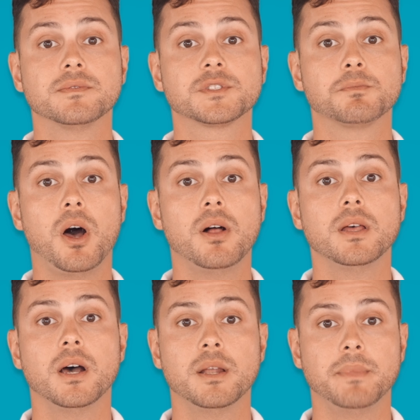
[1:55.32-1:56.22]
of
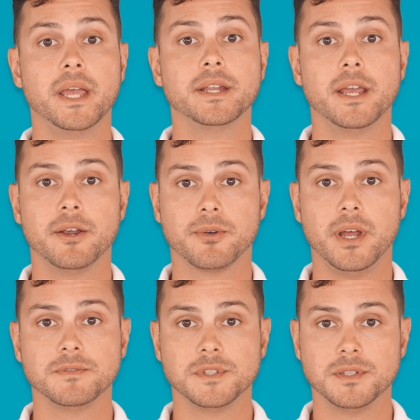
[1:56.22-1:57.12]
small unmanned
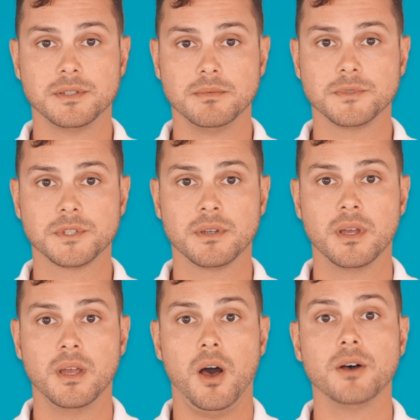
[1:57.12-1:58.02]
aircraft systems,
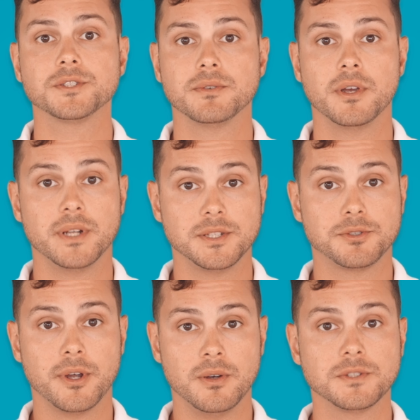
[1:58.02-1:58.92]
also known as
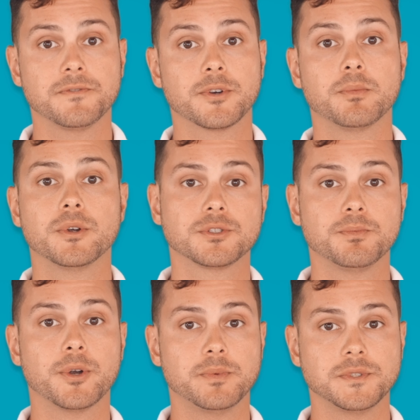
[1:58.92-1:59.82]
drones, for commercial
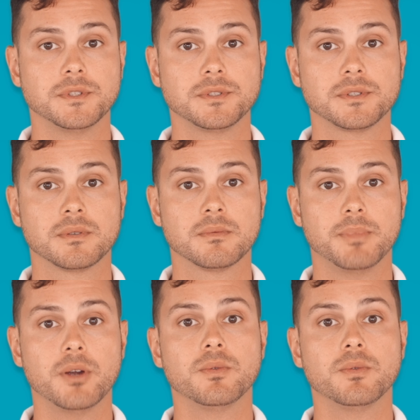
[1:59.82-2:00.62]
purposes. Part